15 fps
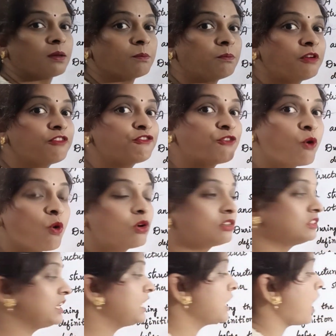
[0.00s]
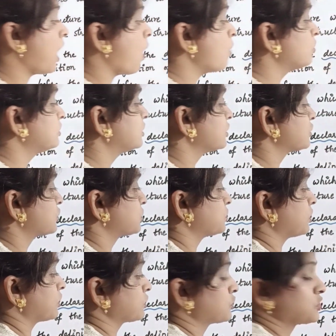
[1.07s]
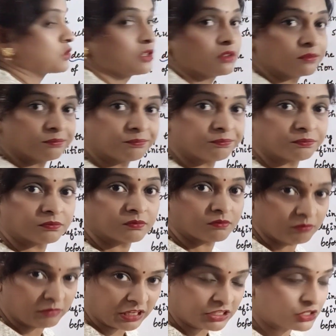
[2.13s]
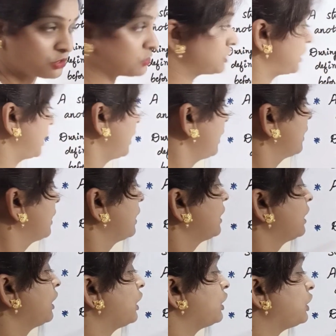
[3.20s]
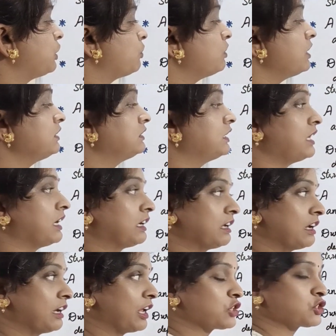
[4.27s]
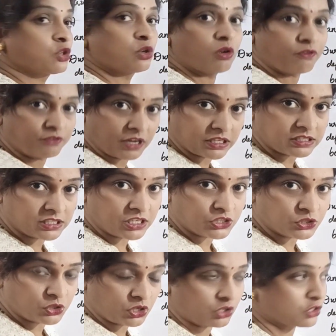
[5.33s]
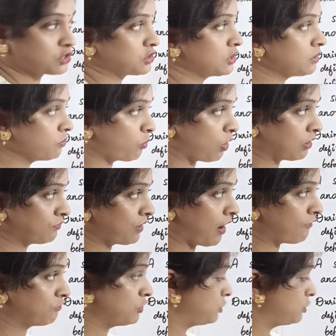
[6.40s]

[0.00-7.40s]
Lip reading: before the outer structure. Means to say, during the declaration of nested structure, what we have